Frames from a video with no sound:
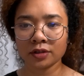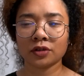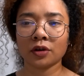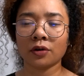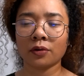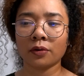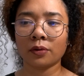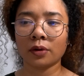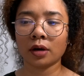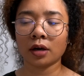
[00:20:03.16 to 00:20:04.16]

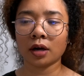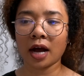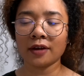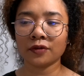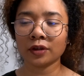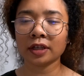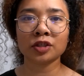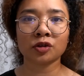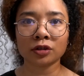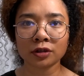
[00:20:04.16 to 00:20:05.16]
So I feel like I
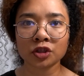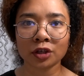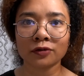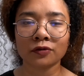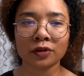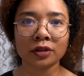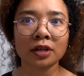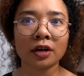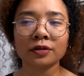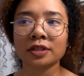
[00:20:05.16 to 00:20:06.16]
started to cheer for
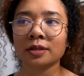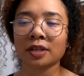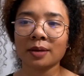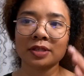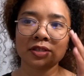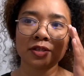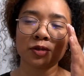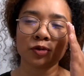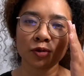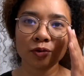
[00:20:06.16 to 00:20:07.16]
Villanelle sometime in
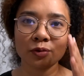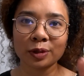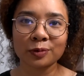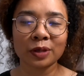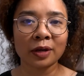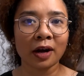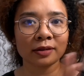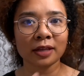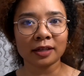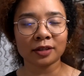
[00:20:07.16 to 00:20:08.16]
season two, once we
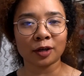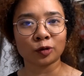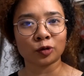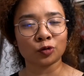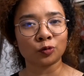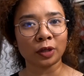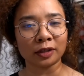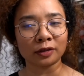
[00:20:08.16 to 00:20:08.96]
got that character to like a